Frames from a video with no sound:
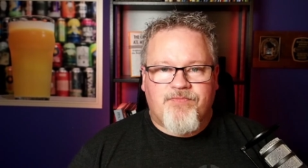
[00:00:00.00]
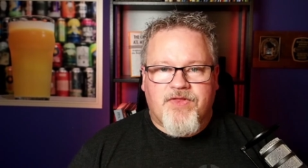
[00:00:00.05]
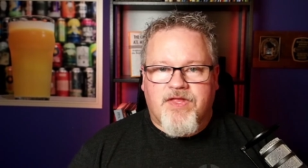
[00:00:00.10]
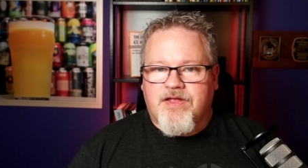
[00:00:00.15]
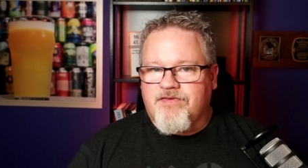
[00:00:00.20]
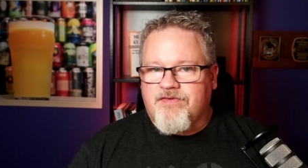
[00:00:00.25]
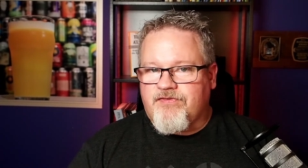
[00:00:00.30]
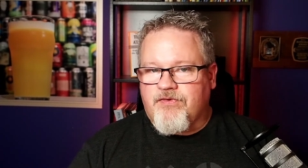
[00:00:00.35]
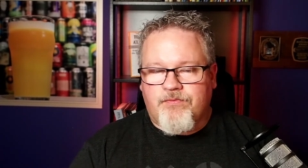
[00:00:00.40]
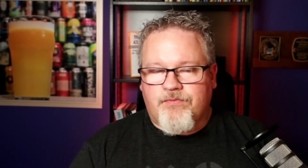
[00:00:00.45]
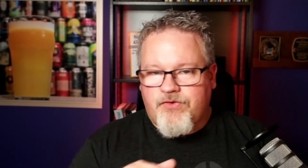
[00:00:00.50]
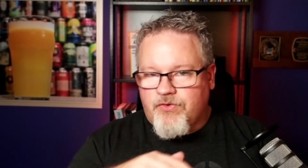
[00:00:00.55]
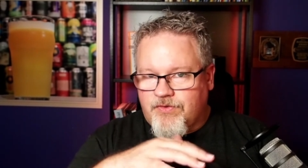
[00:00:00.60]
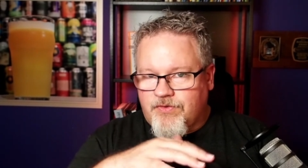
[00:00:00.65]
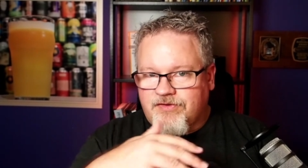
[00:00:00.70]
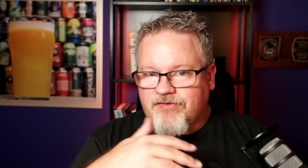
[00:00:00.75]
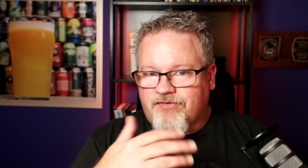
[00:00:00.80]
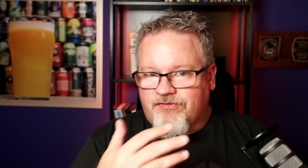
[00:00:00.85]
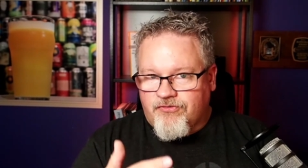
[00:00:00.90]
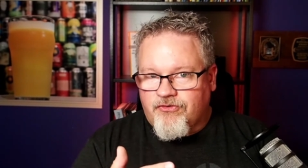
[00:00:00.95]
So you can
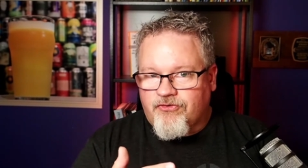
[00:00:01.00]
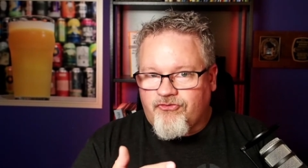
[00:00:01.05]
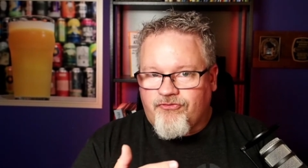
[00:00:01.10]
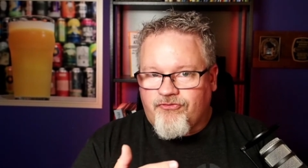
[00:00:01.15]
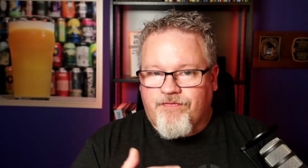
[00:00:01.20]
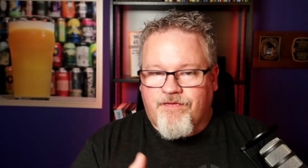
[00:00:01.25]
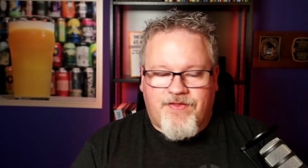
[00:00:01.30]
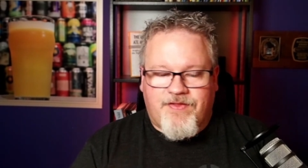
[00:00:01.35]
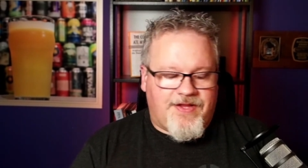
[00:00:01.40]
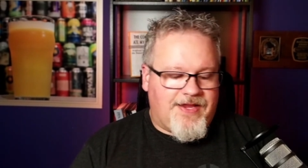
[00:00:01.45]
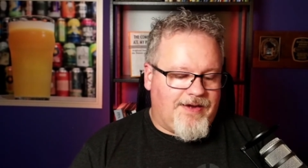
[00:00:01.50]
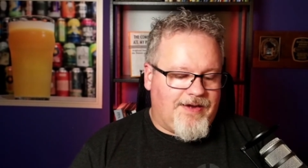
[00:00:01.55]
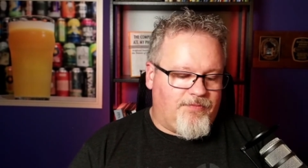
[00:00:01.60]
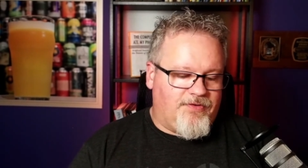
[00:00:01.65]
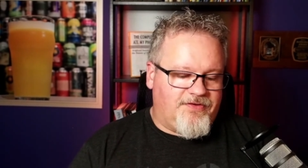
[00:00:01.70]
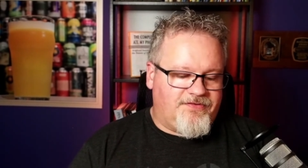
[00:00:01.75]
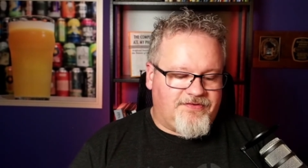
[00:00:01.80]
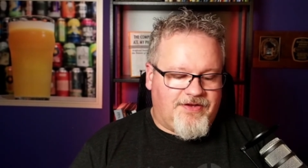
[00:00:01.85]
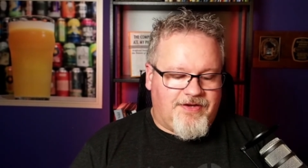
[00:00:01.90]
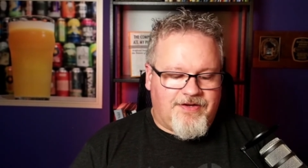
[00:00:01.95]
search for the camera
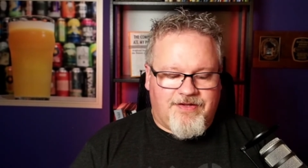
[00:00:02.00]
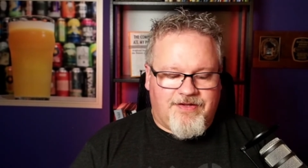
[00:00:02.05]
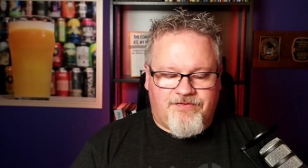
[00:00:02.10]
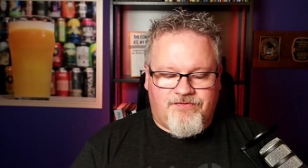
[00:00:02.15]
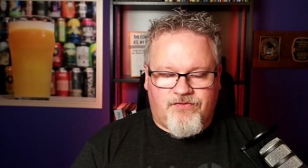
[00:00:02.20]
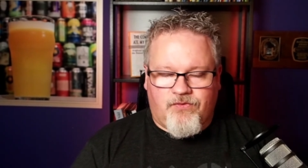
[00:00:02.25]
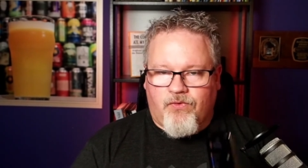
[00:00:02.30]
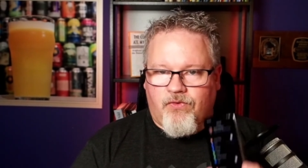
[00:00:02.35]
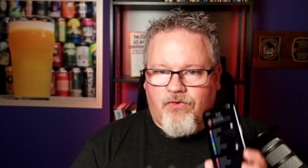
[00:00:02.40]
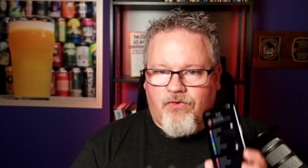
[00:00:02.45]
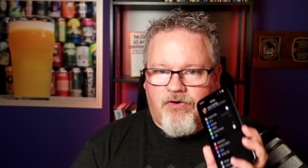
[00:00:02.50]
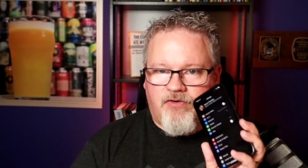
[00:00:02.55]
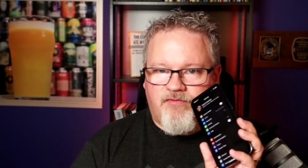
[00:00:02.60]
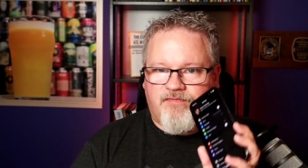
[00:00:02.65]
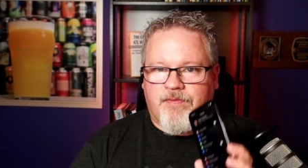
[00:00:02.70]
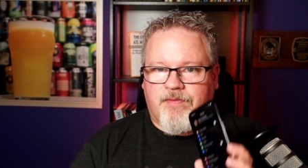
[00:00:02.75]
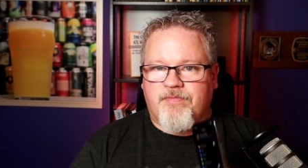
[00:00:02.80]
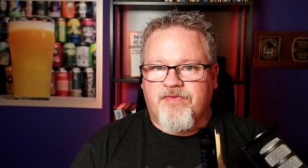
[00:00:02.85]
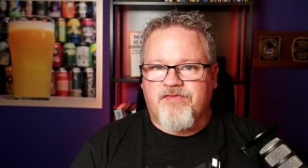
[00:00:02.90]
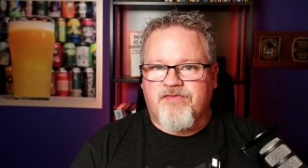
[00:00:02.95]
settings, or
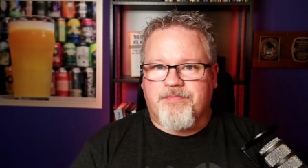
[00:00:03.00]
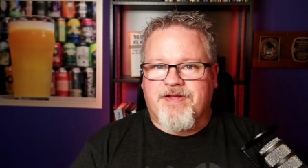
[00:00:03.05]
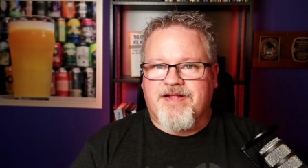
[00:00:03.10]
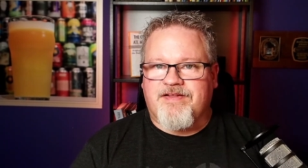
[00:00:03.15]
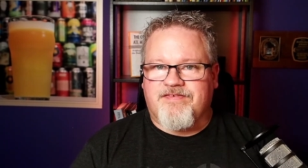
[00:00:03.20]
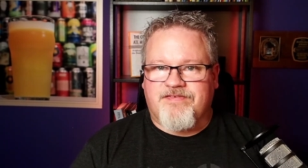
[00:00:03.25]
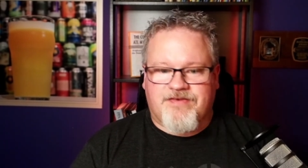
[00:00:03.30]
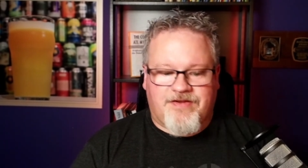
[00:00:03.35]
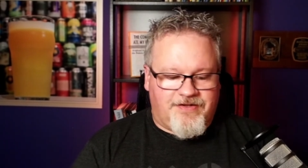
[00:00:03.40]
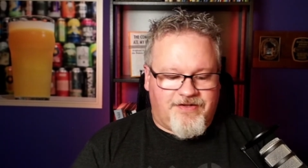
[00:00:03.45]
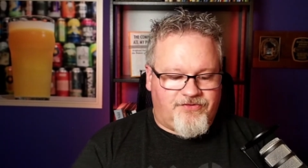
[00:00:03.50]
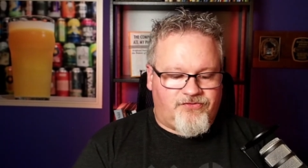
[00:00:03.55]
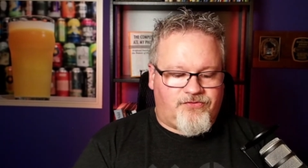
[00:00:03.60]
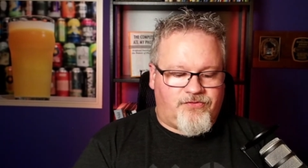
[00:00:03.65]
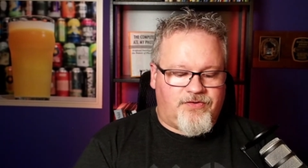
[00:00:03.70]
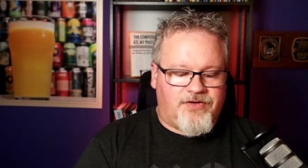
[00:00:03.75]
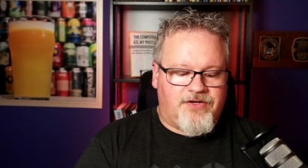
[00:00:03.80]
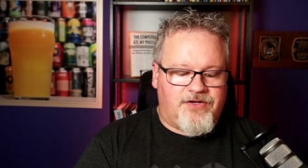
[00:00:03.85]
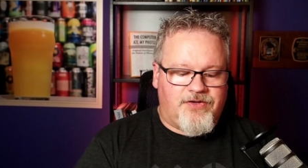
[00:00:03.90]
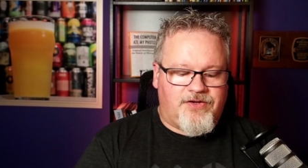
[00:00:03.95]
from this main settings
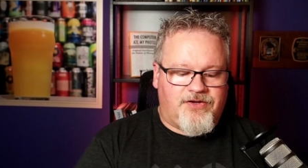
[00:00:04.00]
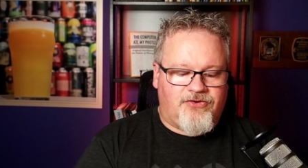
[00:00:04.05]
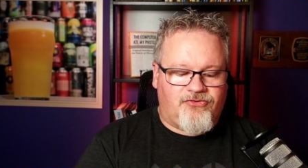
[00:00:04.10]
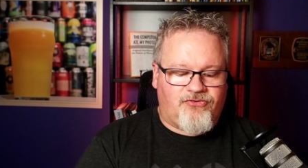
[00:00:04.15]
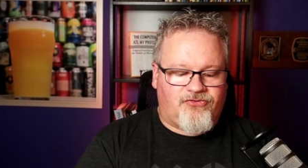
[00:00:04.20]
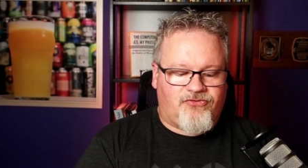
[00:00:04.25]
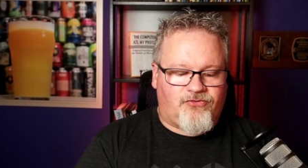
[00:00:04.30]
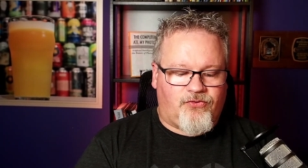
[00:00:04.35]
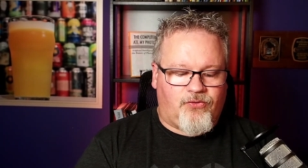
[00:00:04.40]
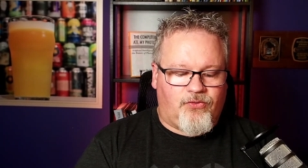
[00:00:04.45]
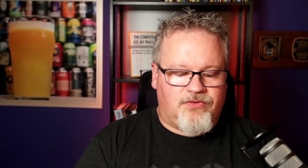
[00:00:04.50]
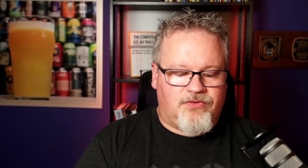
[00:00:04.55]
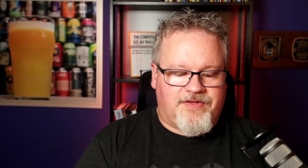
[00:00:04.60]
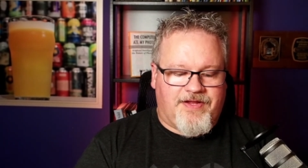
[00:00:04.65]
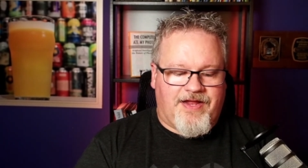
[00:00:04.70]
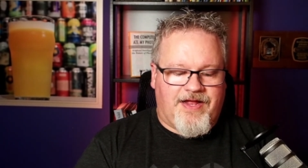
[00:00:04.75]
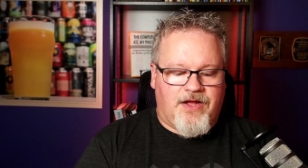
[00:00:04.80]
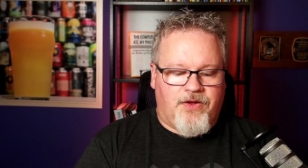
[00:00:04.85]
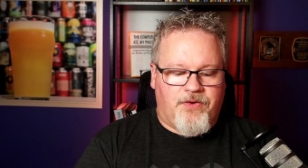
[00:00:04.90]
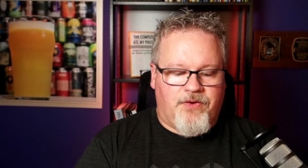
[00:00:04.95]
screen, you can just scroll
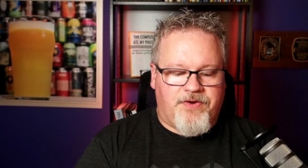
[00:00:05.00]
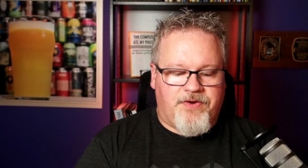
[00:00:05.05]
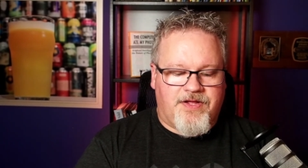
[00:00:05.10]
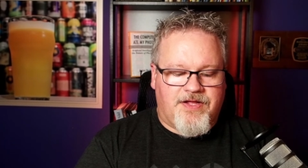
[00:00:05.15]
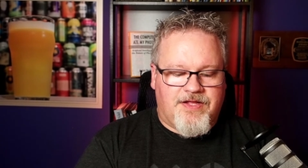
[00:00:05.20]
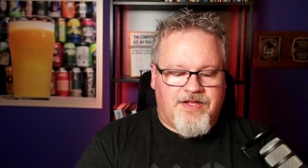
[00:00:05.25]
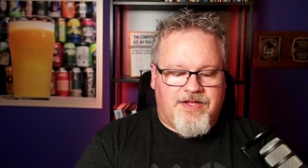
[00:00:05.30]
down.